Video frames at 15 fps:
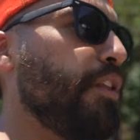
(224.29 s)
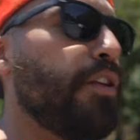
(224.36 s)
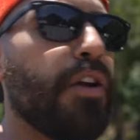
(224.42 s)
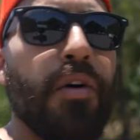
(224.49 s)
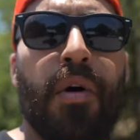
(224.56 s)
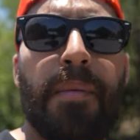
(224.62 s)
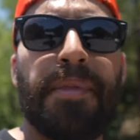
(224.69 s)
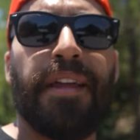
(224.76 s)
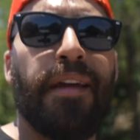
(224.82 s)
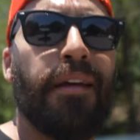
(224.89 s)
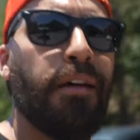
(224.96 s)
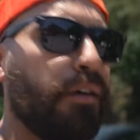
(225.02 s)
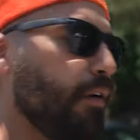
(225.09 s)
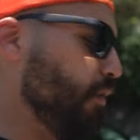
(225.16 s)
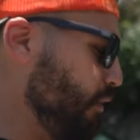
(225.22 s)
then you go up the
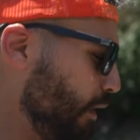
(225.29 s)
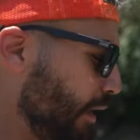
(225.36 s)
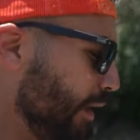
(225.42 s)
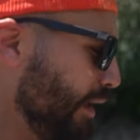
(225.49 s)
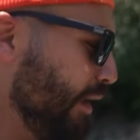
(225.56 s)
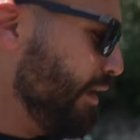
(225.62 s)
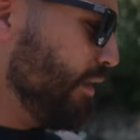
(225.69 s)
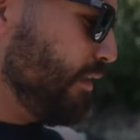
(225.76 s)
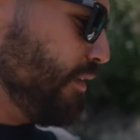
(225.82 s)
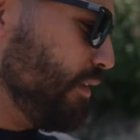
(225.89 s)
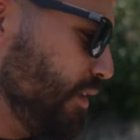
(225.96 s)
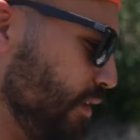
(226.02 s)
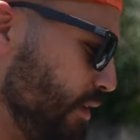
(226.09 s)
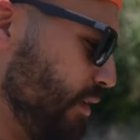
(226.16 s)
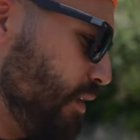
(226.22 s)
hill, and
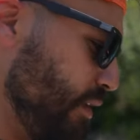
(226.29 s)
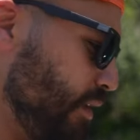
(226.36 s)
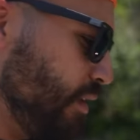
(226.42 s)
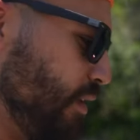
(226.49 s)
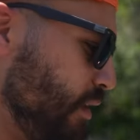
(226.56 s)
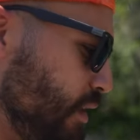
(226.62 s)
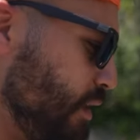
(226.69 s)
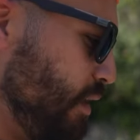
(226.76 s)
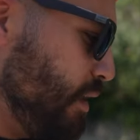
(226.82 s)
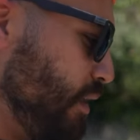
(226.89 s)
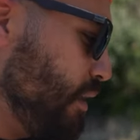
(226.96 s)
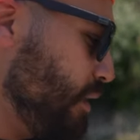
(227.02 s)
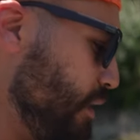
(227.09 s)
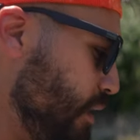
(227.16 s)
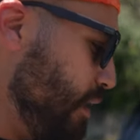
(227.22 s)

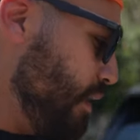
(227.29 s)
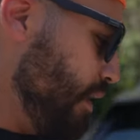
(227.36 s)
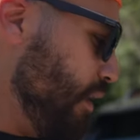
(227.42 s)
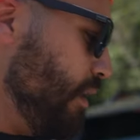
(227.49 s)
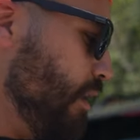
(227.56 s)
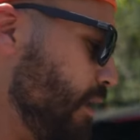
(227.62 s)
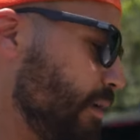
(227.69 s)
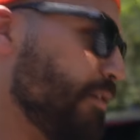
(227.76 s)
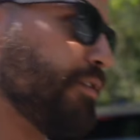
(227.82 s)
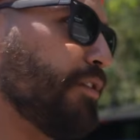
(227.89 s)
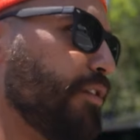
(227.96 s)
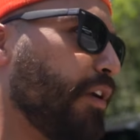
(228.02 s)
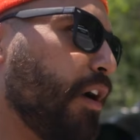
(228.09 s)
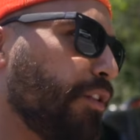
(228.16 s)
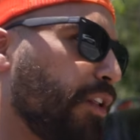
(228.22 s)

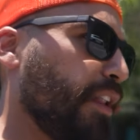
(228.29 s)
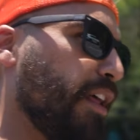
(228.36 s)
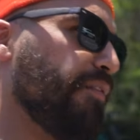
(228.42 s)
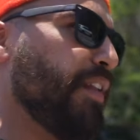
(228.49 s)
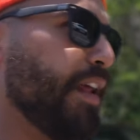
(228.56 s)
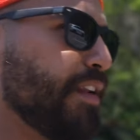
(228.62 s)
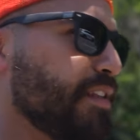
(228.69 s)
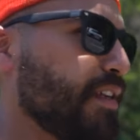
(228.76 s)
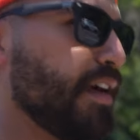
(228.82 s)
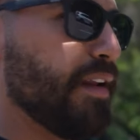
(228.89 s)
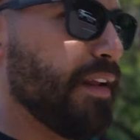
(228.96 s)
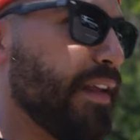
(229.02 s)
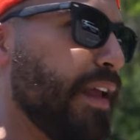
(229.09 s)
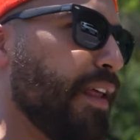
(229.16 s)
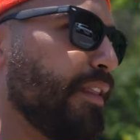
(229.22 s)
on the left-hand side
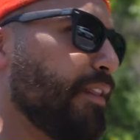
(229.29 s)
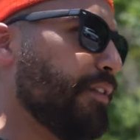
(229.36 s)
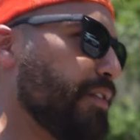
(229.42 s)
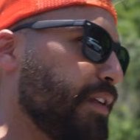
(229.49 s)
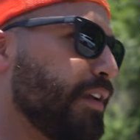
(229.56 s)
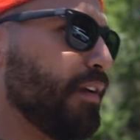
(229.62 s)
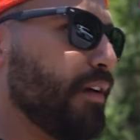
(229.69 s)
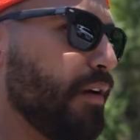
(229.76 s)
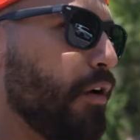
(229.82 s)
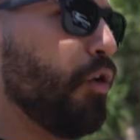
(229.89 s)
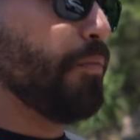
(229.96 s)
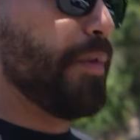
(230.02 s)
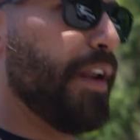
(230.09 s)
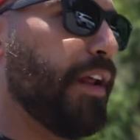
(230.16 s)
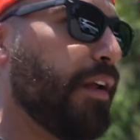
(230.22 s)
again, there's like an
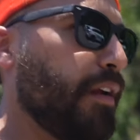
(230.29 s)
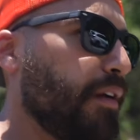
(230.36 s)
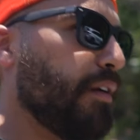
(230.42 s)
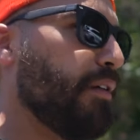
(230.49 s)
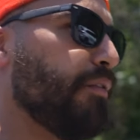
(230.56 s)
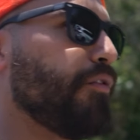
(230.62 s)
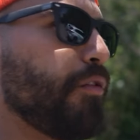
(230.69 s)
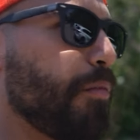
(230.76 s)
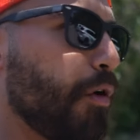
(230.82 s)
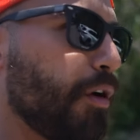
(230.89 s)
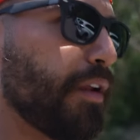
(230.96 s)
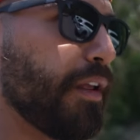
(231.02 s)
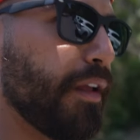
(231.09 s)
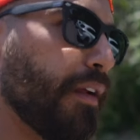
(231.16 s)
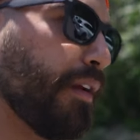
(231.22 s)
opening for
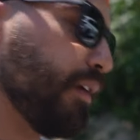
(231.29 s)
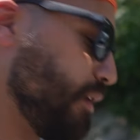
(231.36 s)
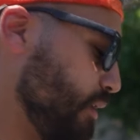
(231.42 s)
parking.